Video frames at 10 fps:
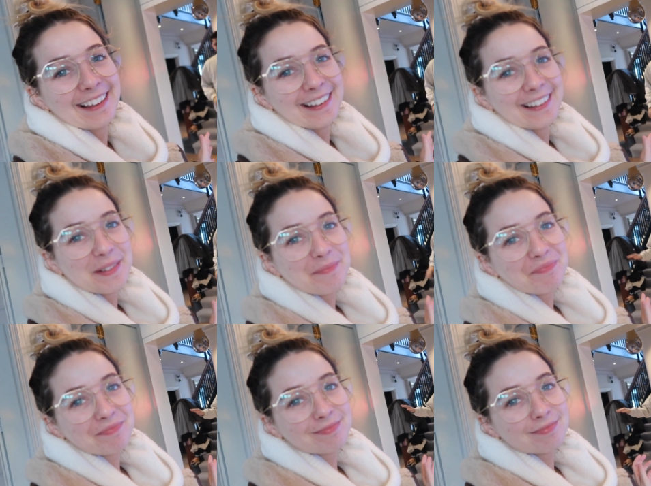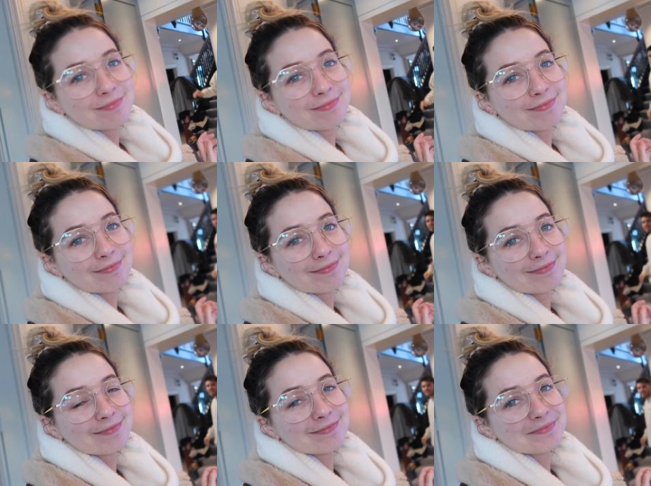that you see. You know what you just saw?
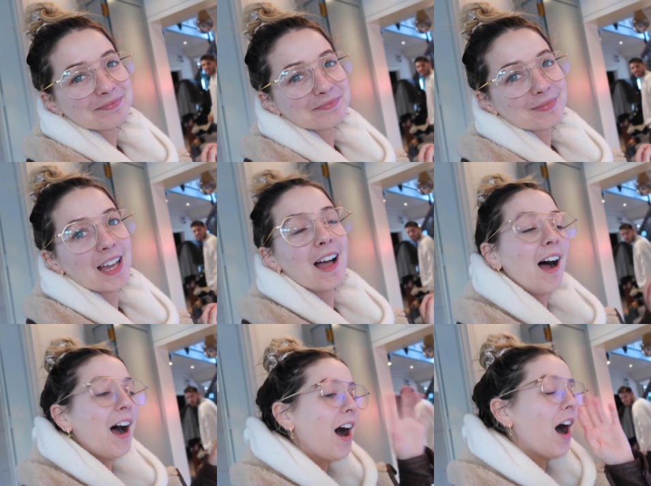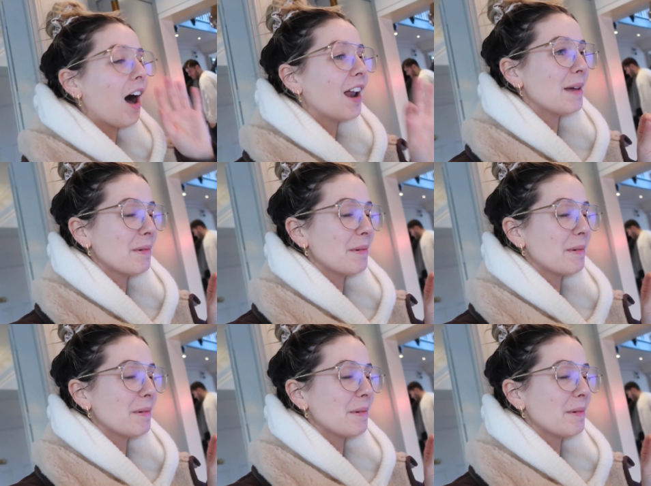They're boxes. Let